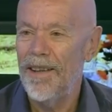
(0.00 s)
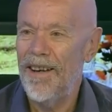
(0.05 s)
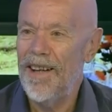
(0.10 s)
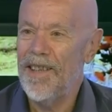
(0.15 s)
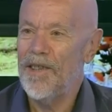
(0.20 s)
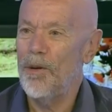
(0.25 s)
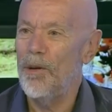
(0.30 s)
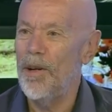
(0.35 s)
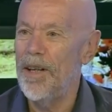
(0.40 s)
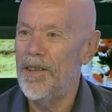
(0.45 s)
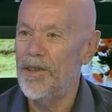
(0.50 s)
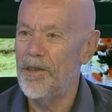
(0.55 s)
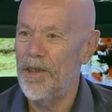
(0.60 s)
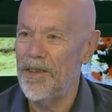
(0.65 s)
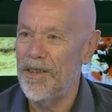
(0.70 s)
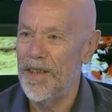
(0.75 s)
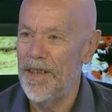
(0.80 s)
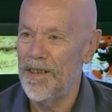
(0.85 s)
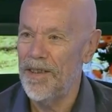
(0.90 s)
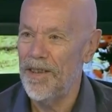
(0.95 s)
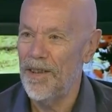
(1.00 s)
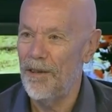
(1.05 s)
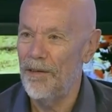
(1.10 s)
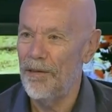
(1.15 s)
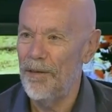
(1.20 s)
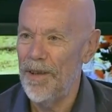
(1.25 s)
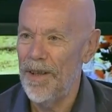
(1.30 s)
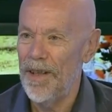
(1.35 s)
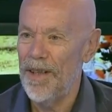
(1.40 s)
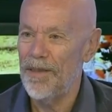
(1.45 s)
It's all interesting
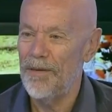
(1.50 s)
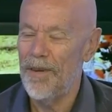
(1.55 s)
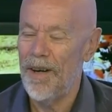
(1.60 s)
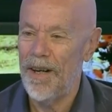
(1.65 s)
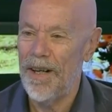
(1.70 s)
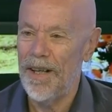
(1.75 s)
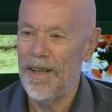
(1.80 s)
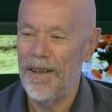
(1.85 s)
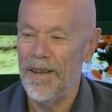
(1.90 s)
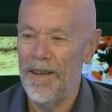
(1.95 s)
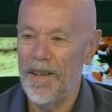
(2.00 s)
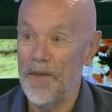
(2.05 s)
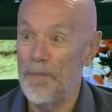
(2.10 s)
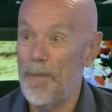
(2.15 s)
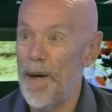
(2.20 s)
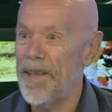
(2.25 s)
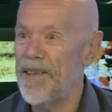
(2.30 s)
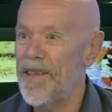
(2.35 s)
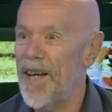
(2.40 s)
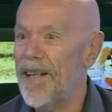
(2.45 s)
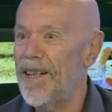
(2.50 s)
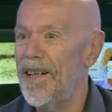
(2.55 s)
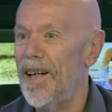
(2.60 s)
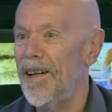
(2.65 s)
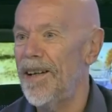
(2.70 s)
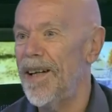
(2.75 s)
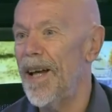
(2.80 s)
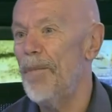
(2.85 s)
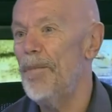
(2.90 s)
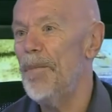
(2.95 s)
stuff, and it's very
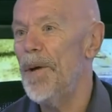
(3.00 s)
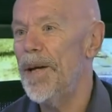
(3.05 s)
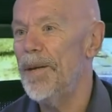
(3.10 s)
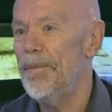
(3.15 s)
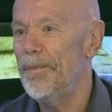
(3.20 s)
spectacular. It can be.